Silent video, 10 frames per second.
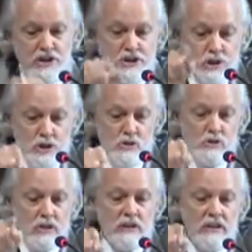You
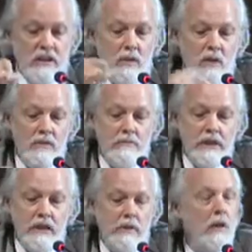look to their
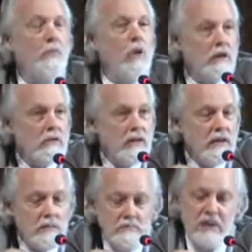well-being by
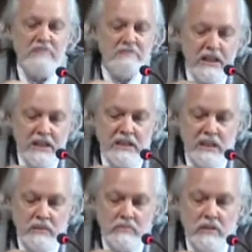watering them, by feeding
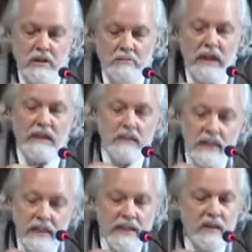them, by
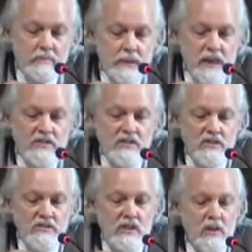cleaning their
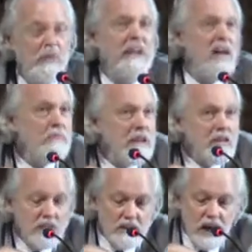places, by coming
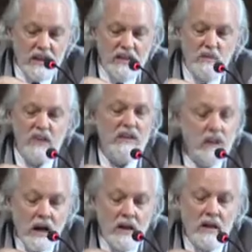into contact with
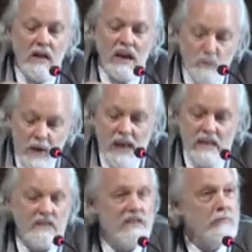dung and
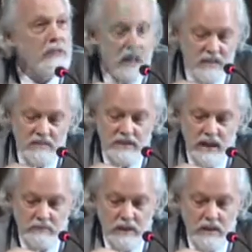waste because of
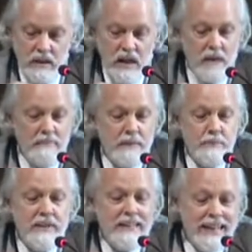that, and
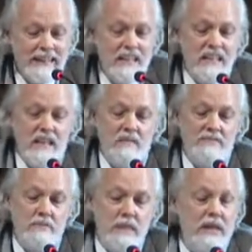by protecting
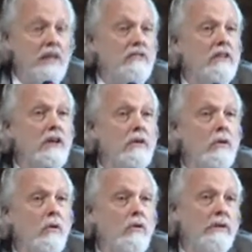them from the heat and the
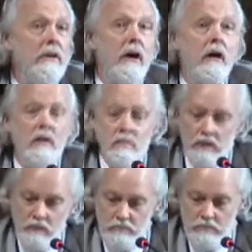cold that
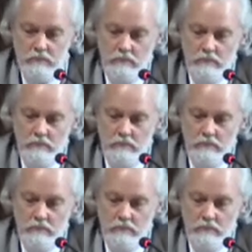harm them.